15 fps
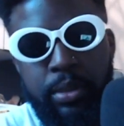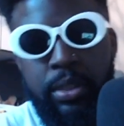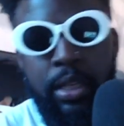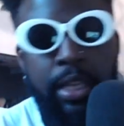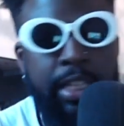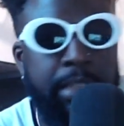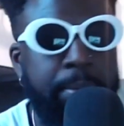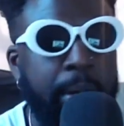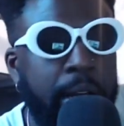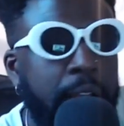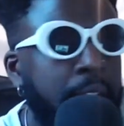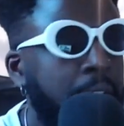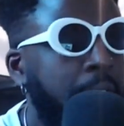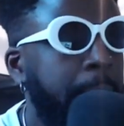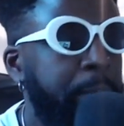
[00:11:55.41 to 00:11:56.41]
to Leeds, but
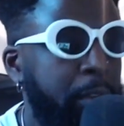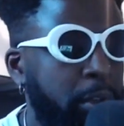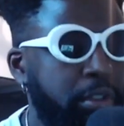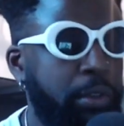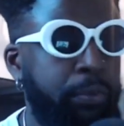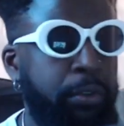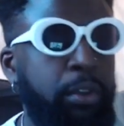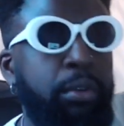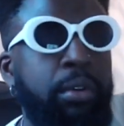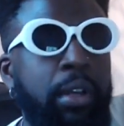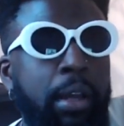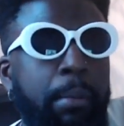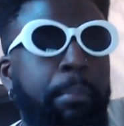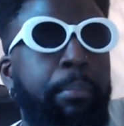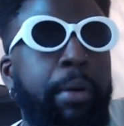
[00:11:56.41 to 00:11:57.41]
there was a few
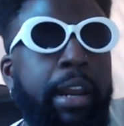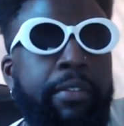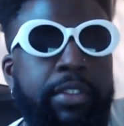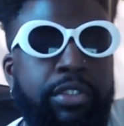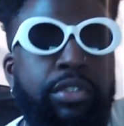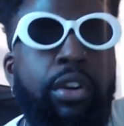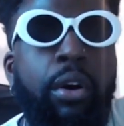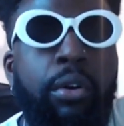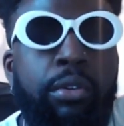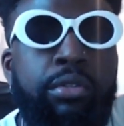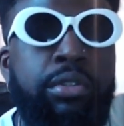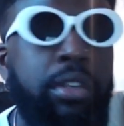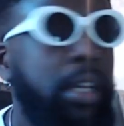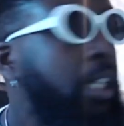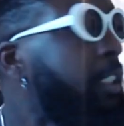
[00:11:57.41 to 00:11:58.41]
braver souls,